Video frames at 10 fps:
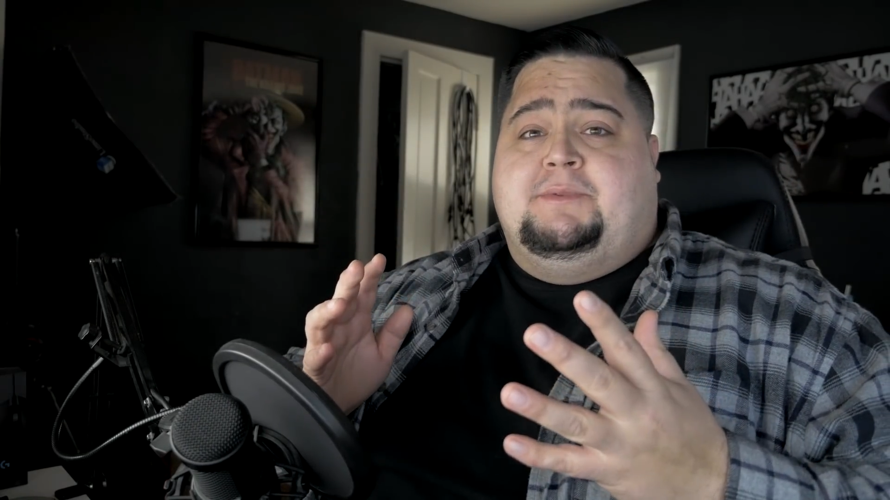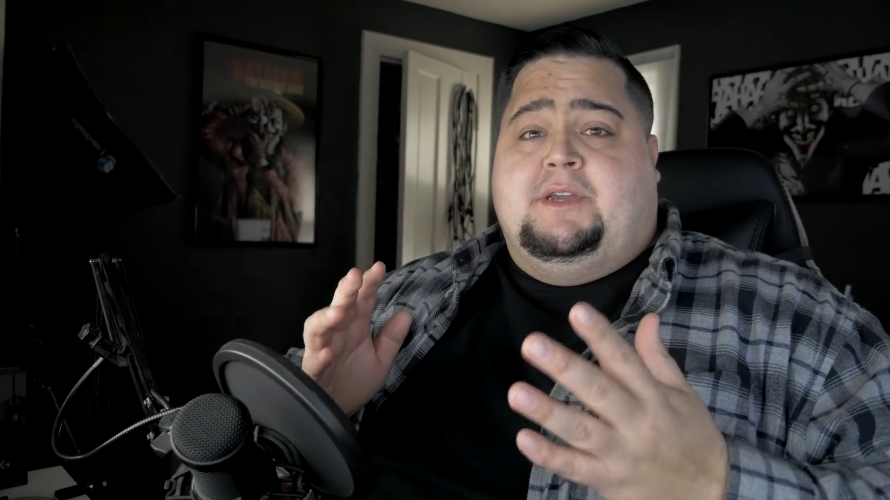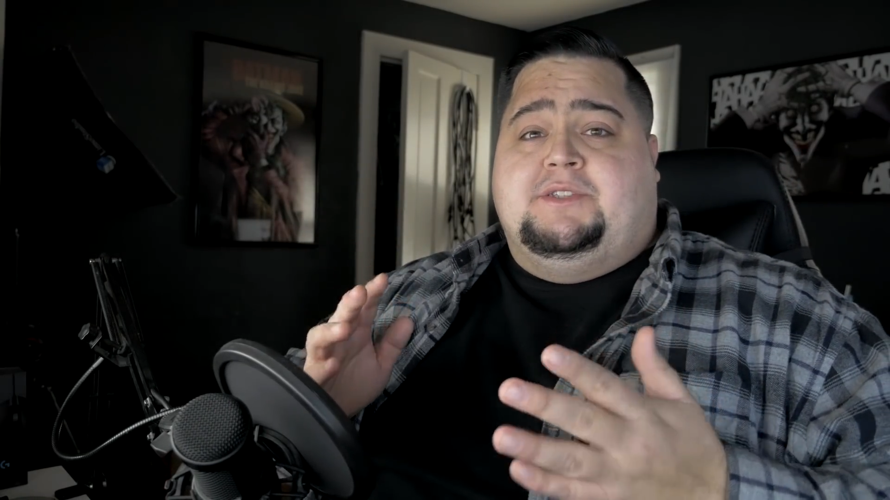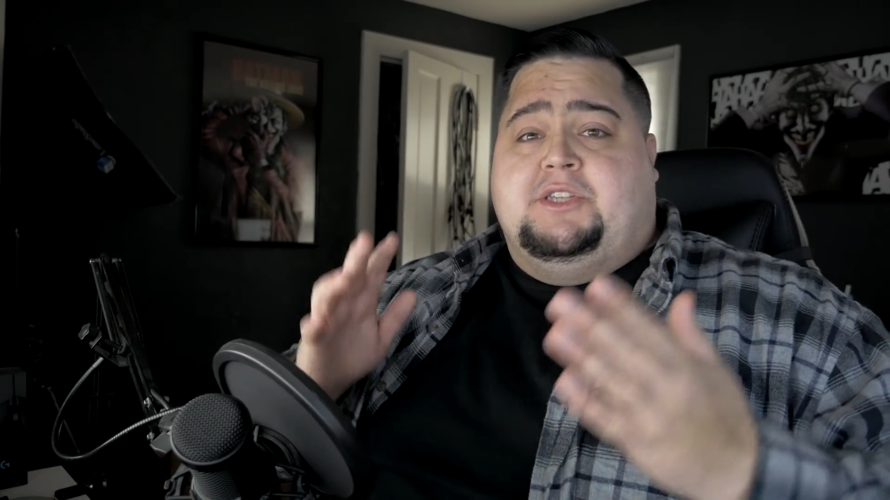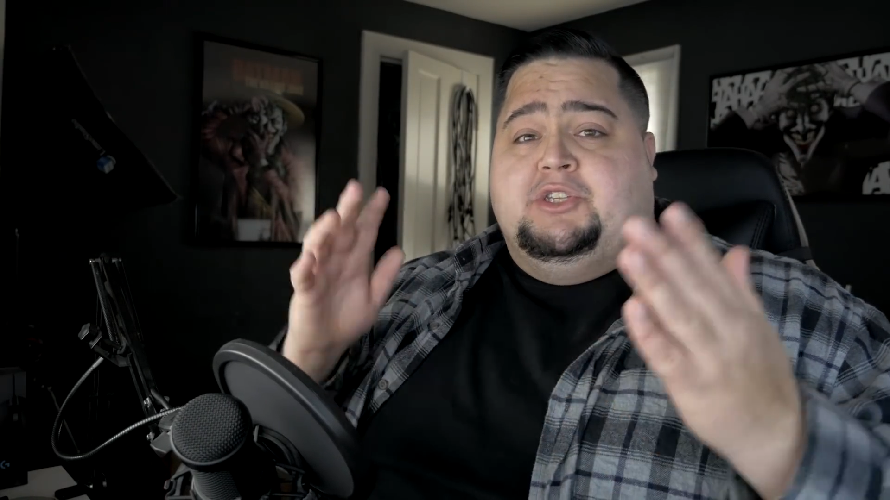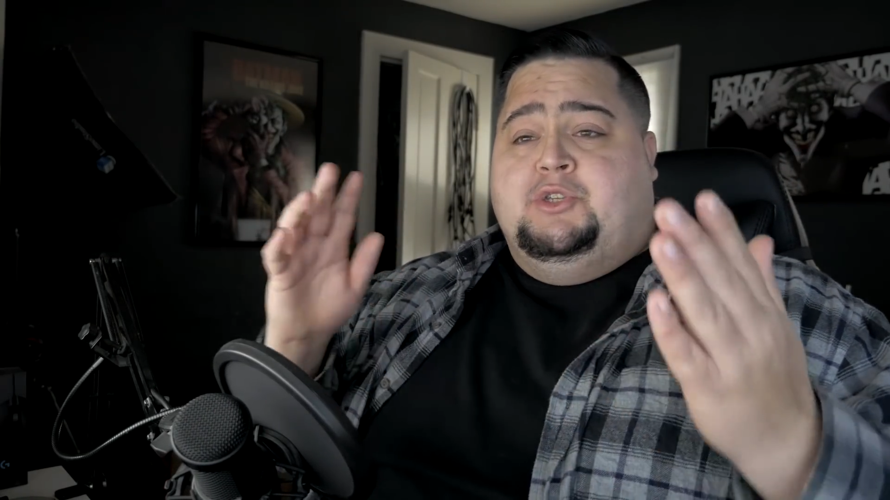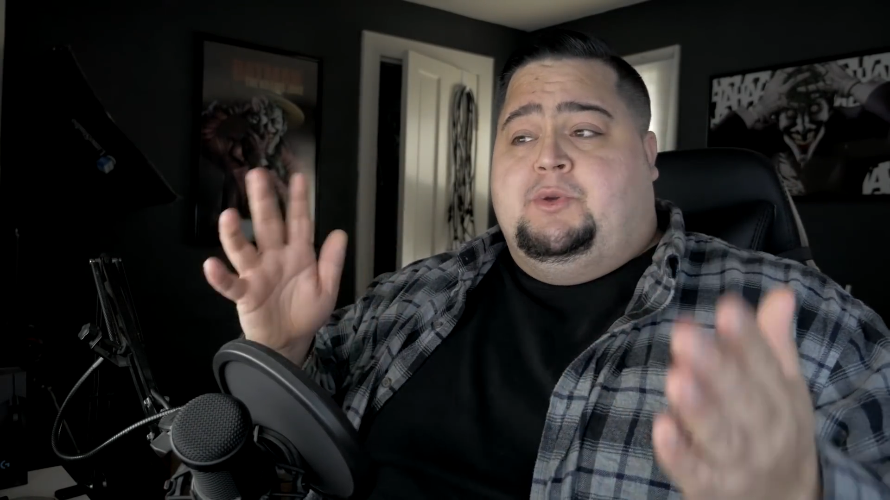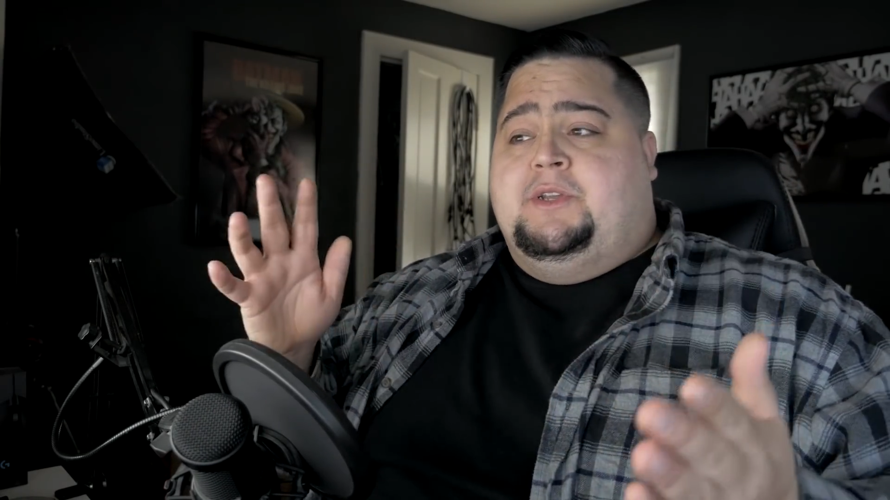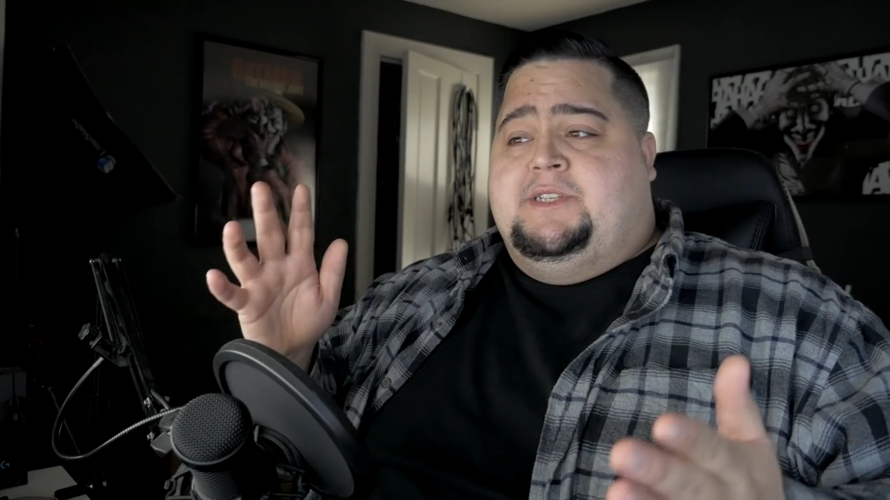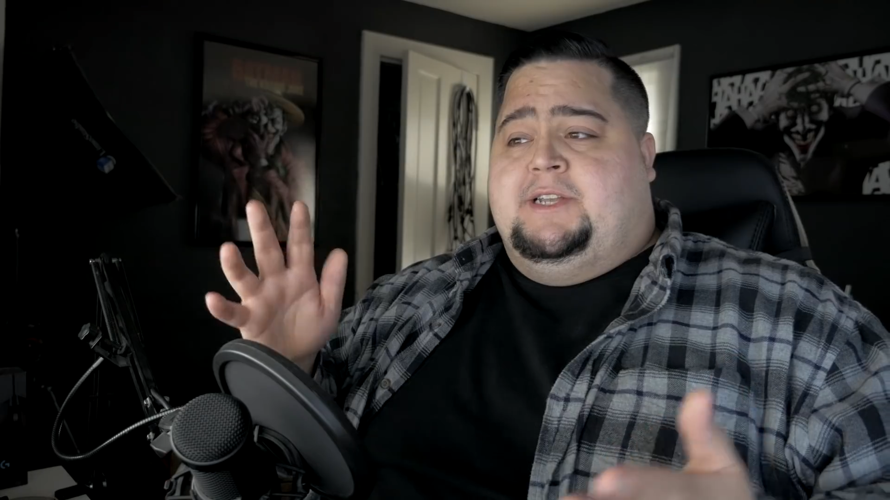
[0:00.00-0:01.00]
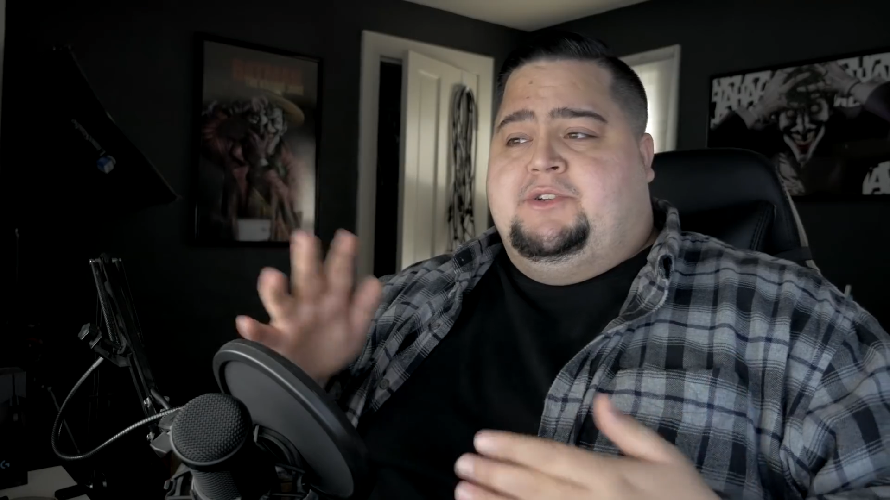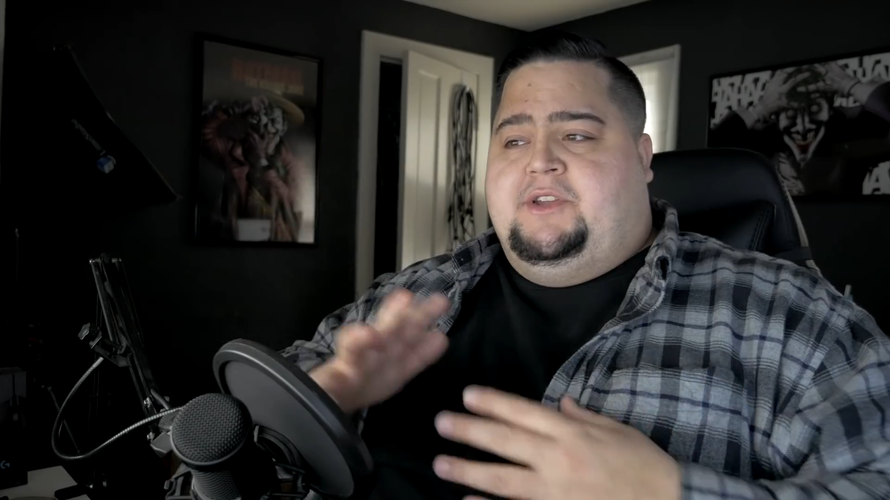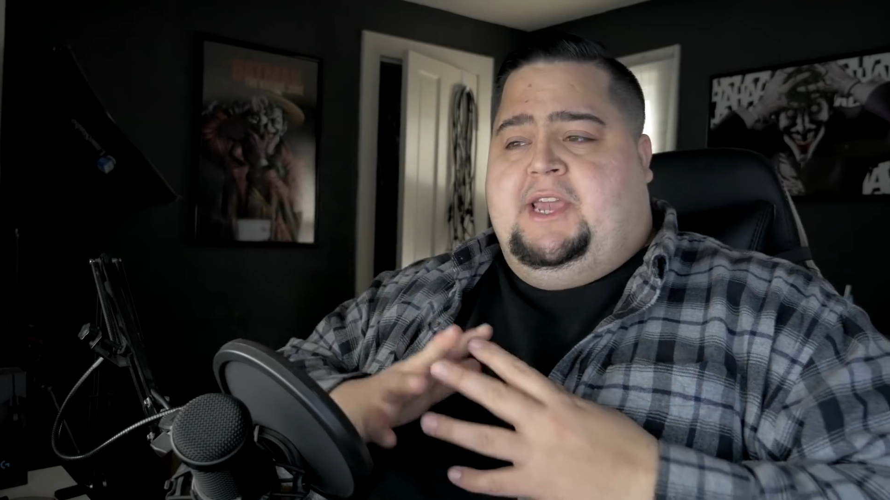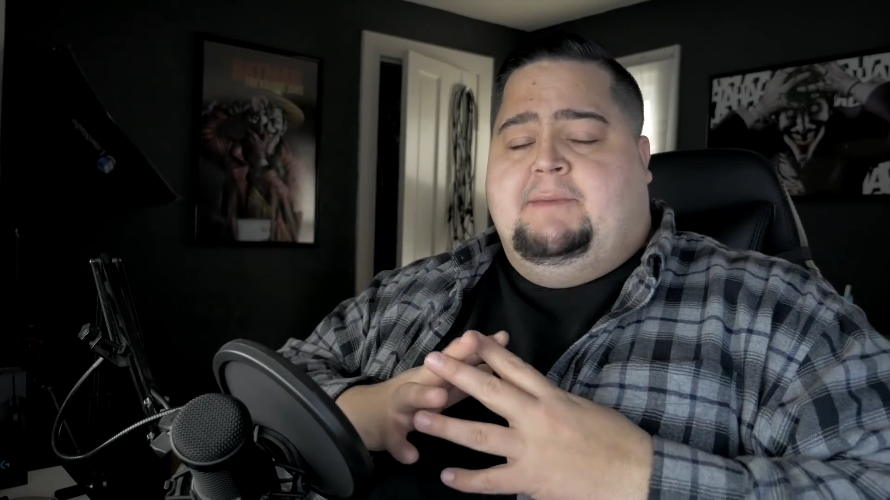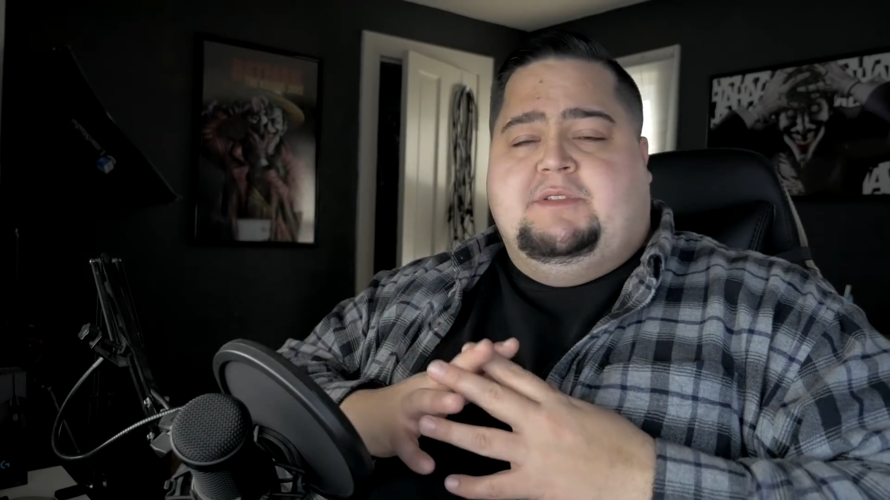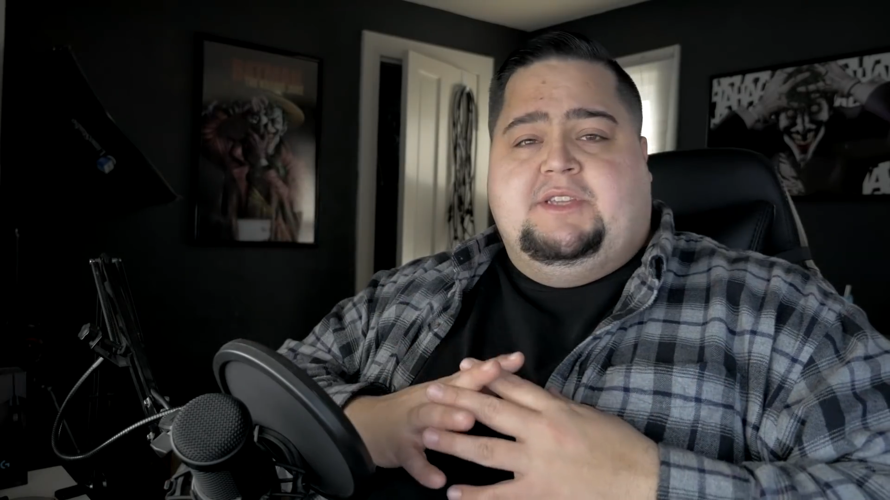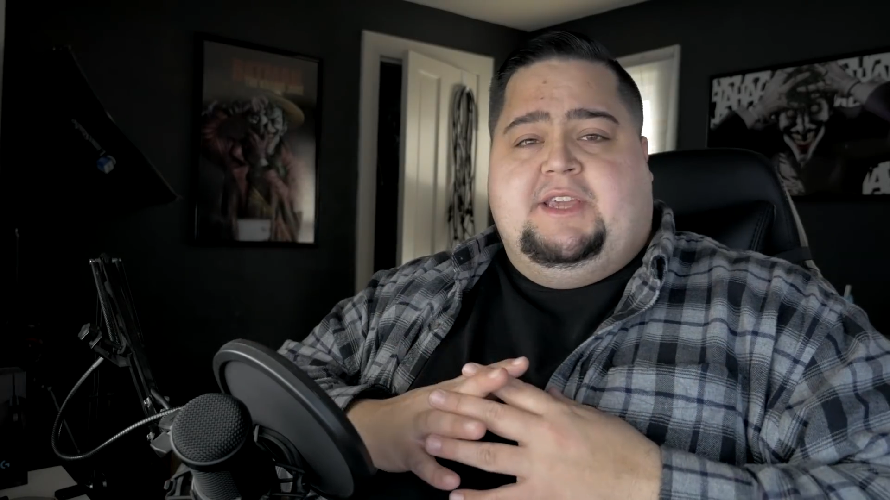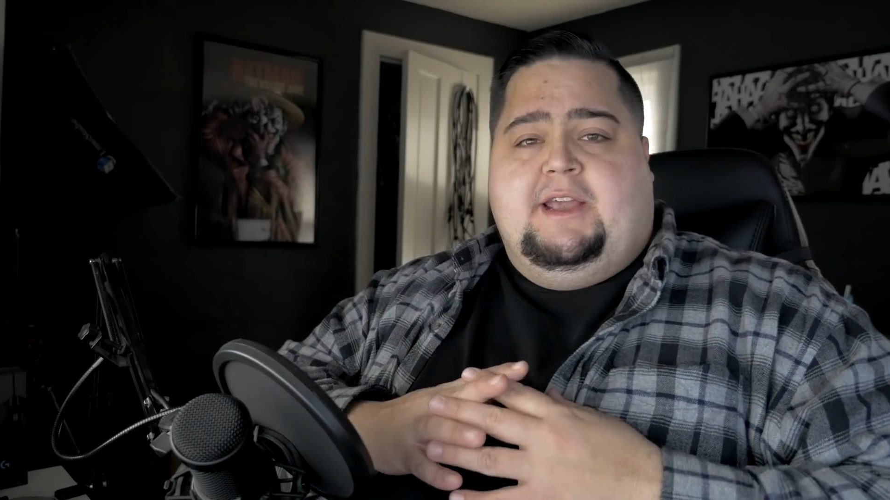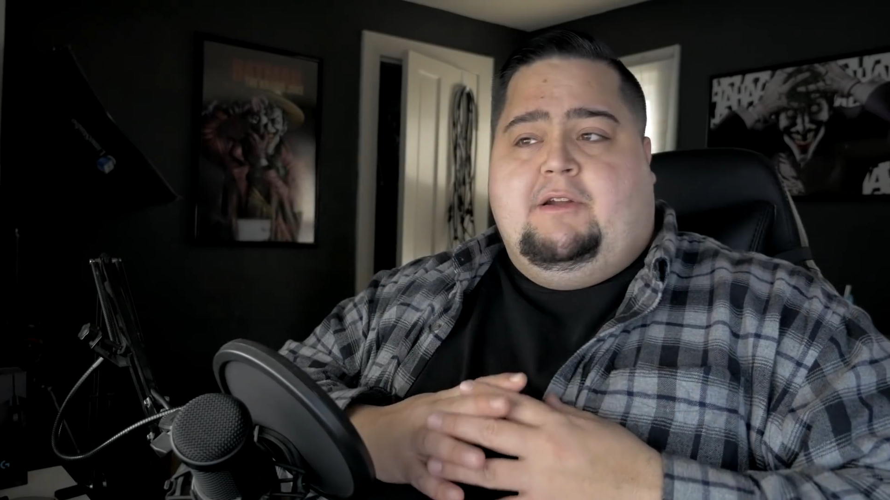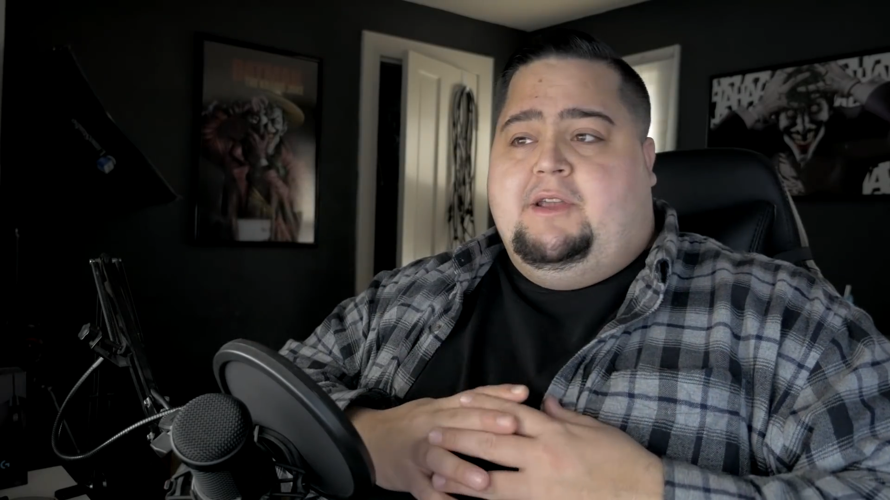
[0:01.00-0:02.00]
Because this new contender came into
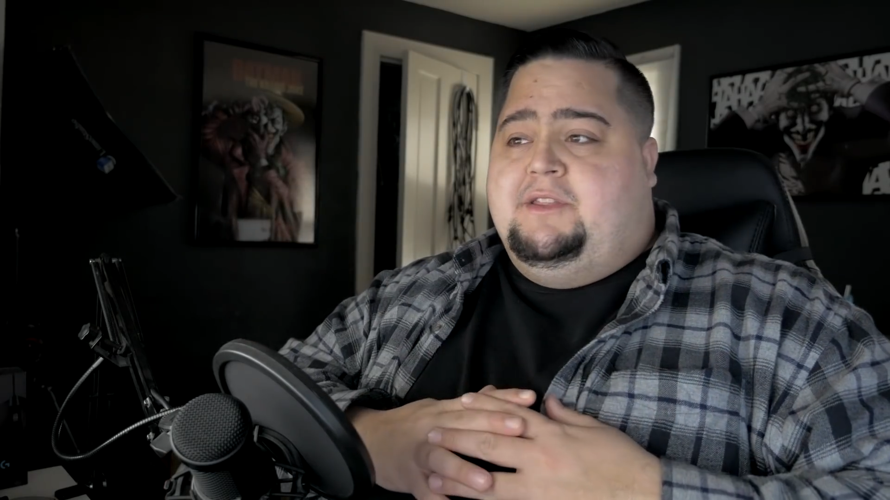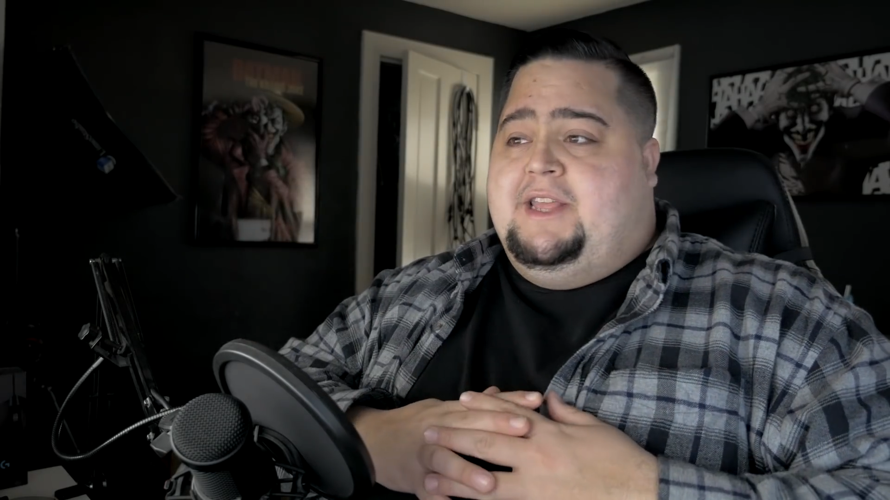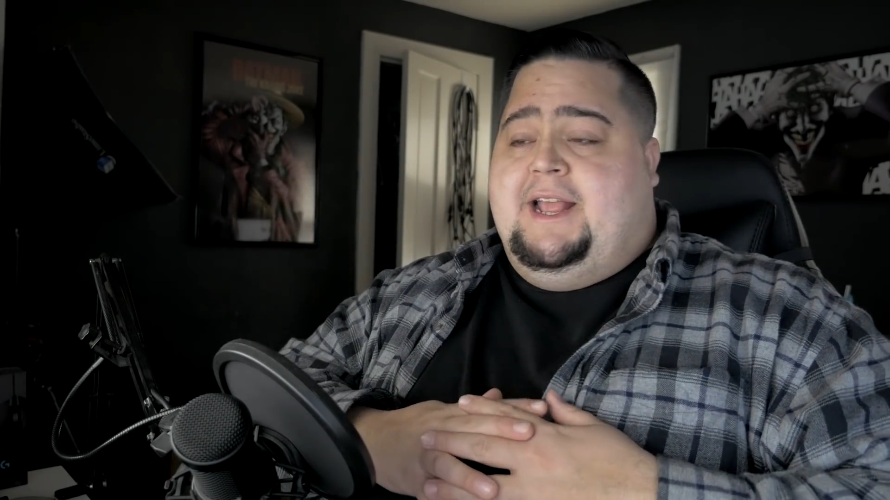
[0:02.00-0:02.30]
the area that